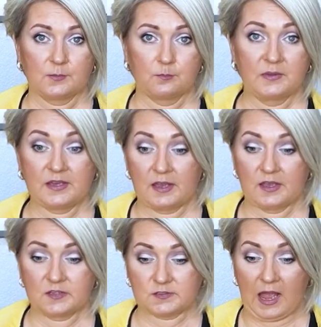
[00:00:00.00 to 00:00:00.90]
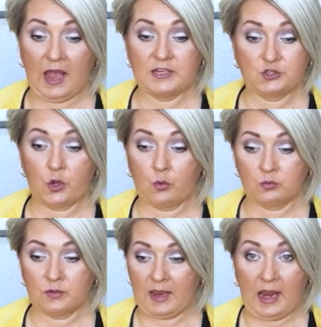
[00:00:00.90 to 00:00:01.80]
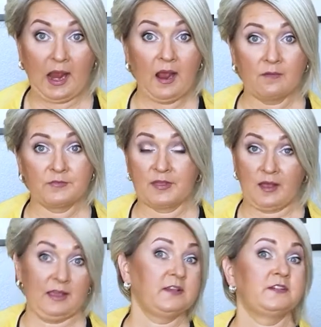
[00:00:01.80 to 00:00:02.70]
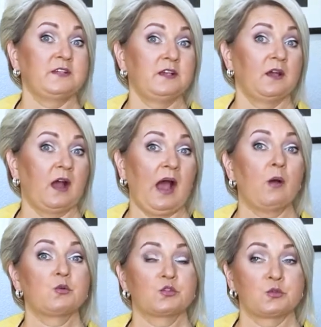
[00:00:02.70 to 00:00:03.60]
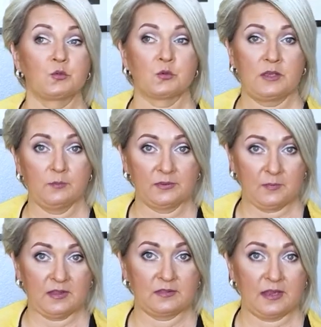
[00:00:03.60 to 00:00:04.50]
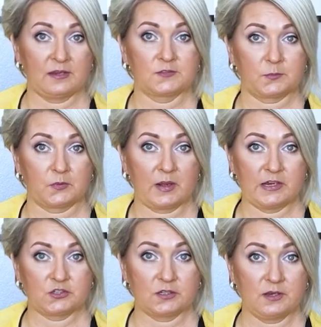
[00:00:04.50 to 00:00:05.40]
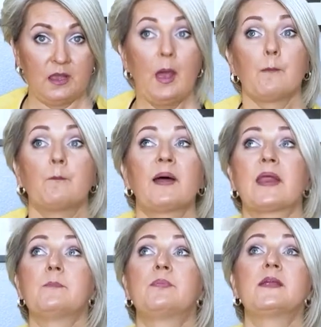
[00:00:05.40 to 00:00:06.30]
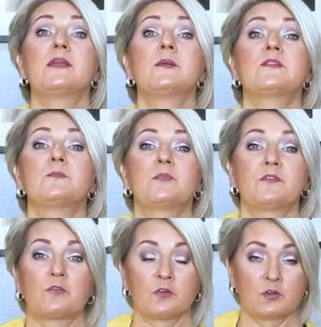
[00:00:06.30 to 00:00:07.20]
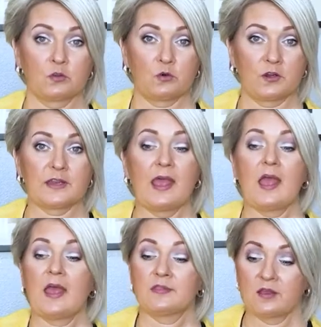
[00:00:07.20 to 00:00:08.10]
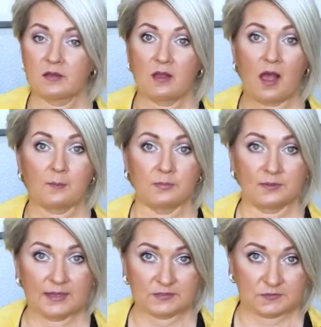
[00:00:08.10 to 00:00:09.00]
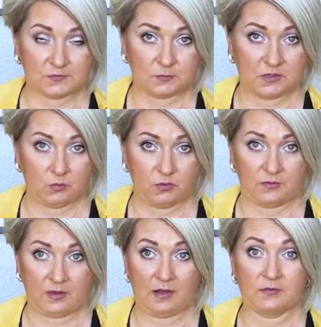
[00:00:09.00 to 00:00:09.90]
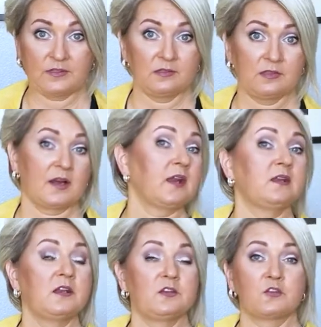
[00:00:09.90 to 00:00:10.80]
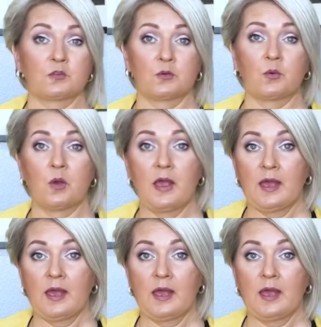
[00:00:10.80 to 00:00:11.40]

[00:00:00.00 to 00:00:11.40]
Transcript: Because I don't have the idea how to implement that inspiration, but I bring it before the Lord, and then God blesses me with everything that I need to